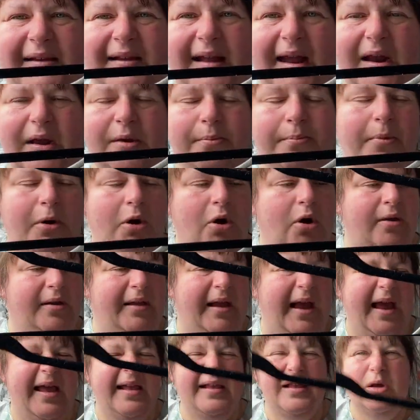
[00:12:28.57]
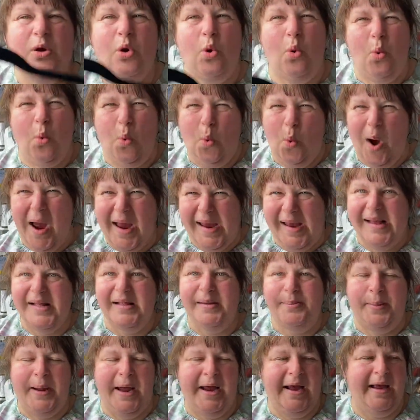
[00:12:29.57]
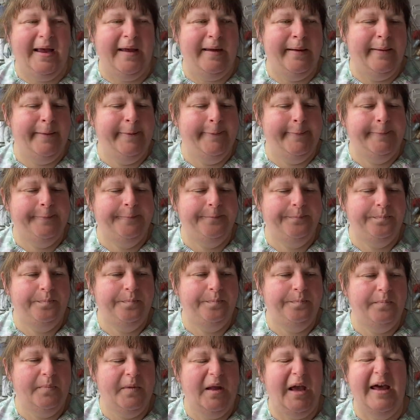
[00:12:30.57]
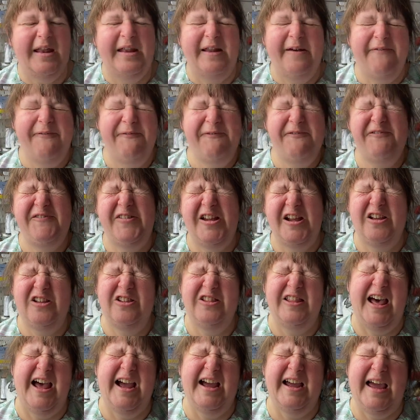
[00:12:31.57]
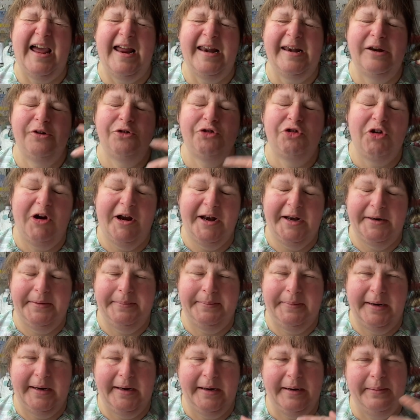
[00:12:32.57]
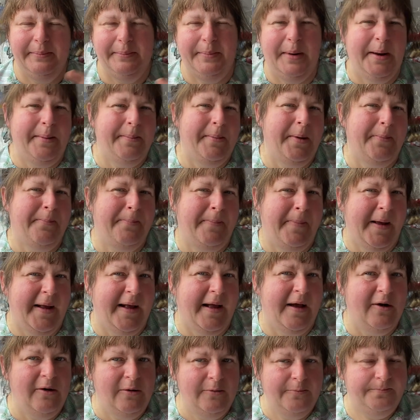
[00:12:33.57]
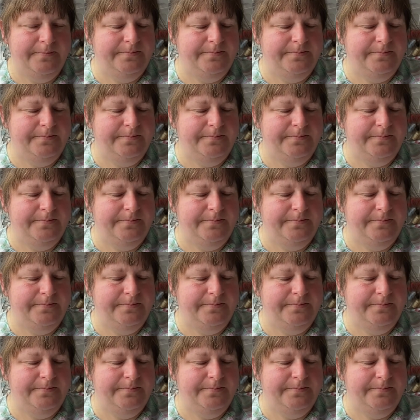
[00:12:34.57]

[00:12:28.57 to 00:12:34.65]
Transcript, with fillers: down because it is quite big, and I feel that kind of drowns me and make me bigger.